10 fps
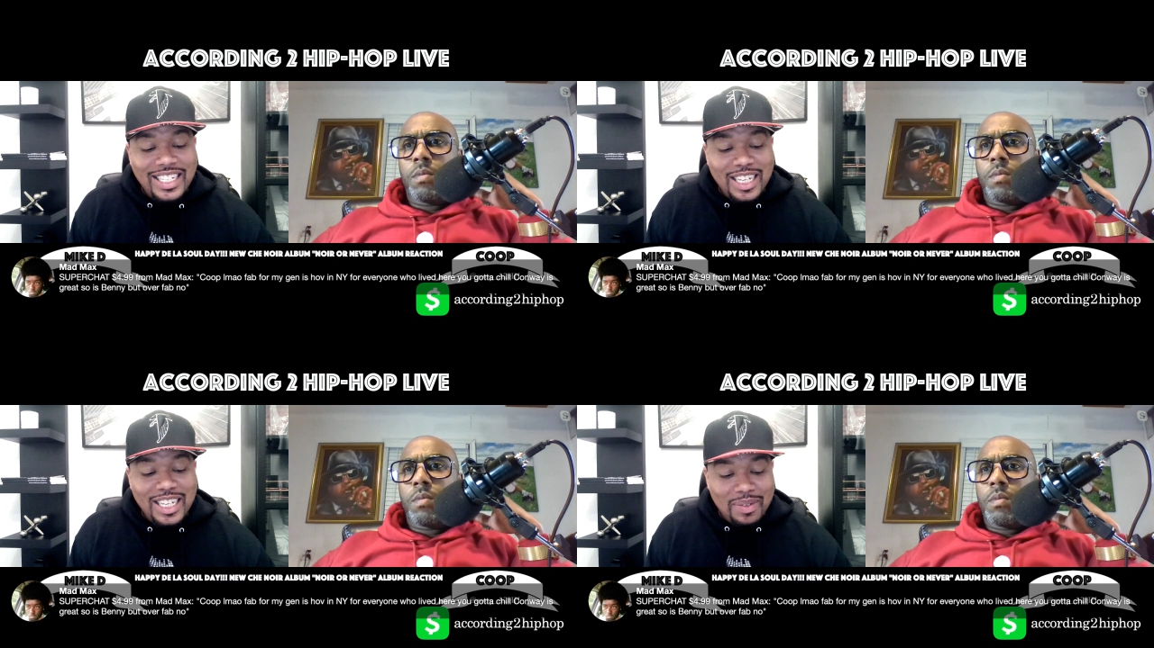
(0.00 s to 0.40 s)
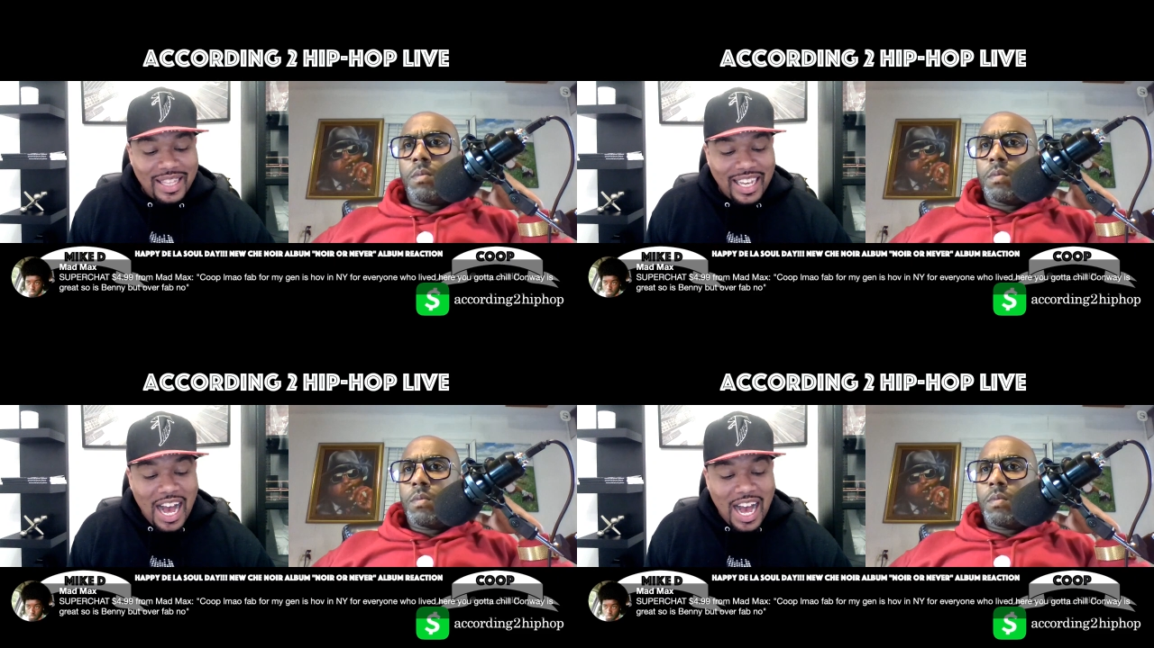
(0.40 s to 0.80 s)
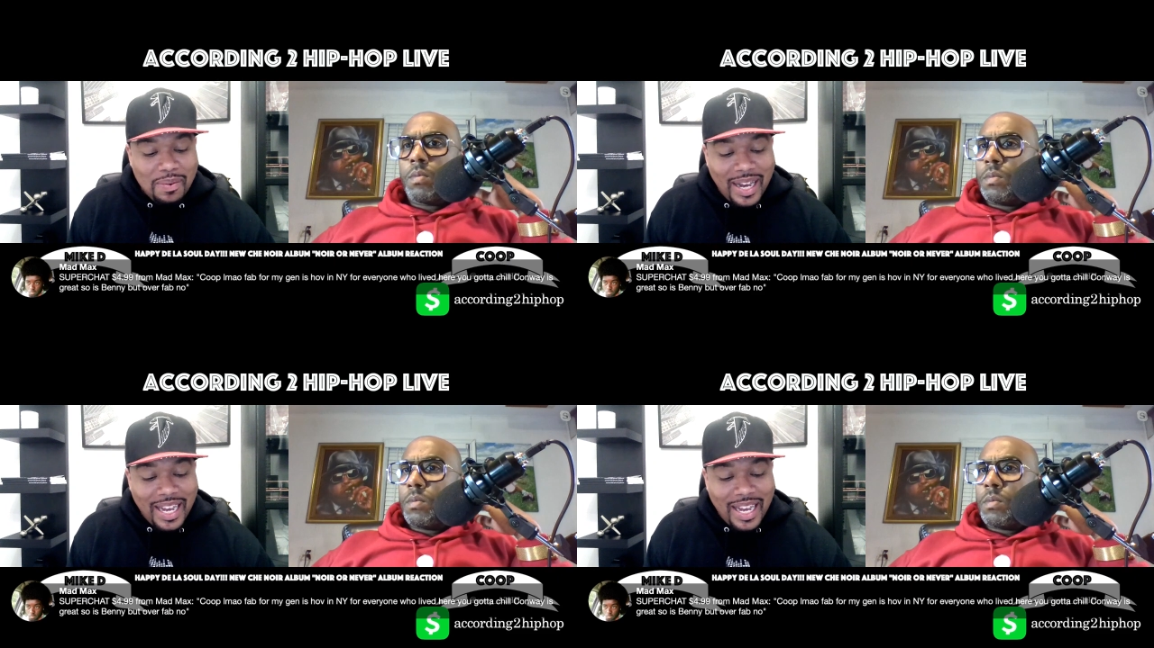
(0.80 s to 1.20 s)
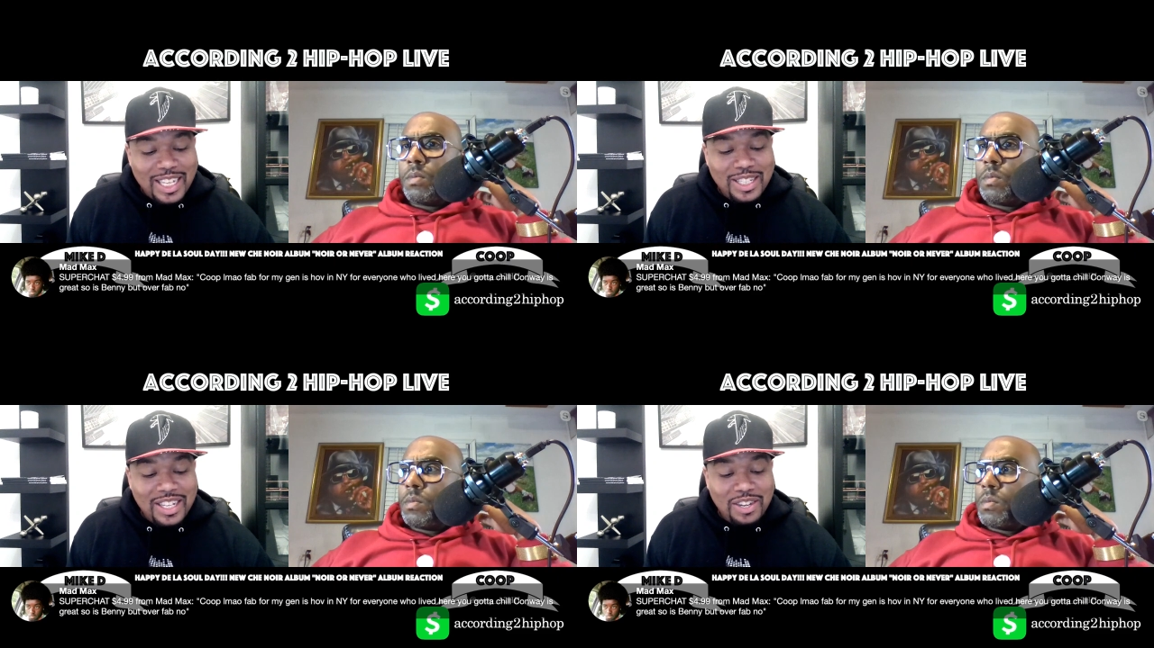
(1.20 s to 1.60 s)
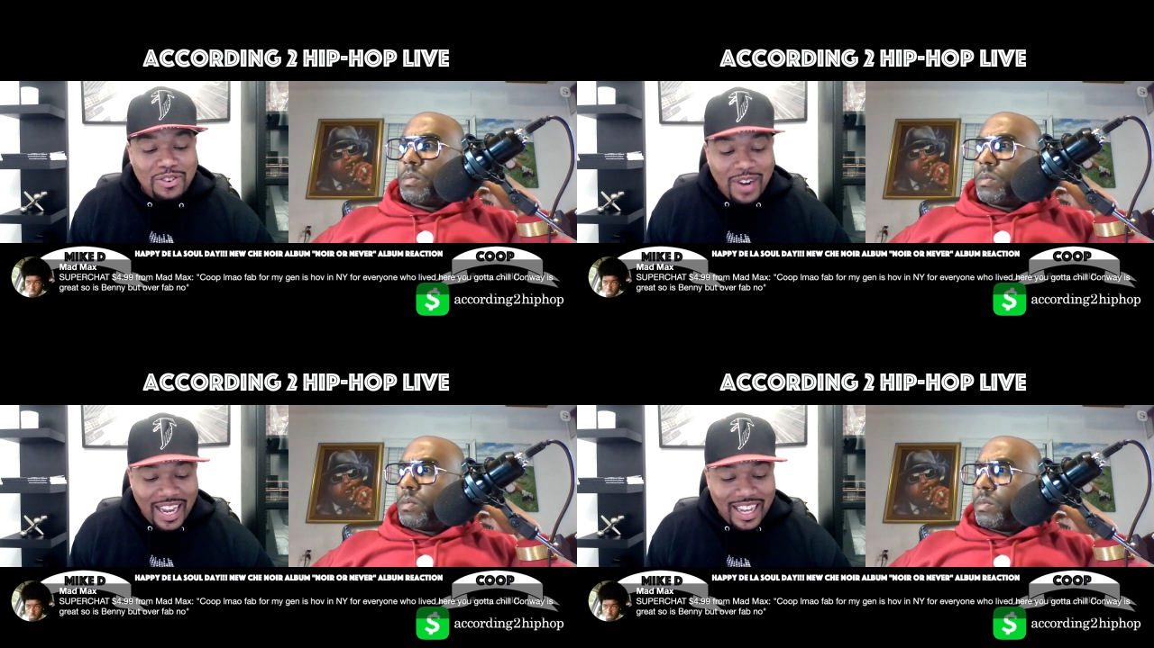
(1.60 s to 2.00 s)
Speaker 1: to chill with the Conway is
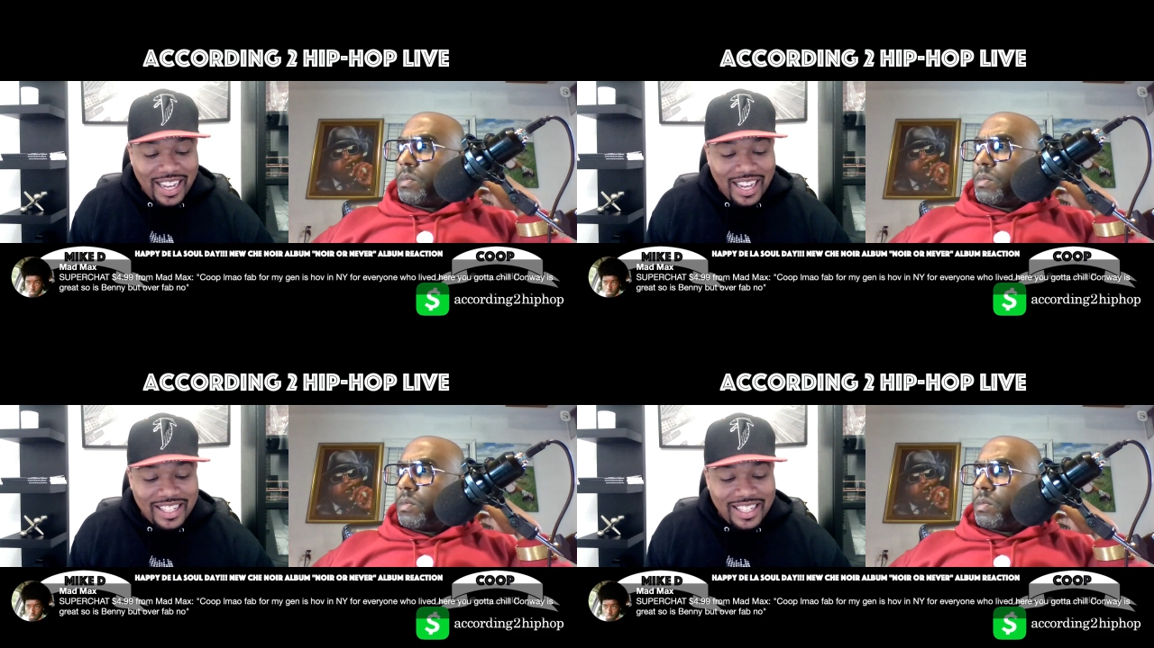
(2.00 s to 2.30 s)
great.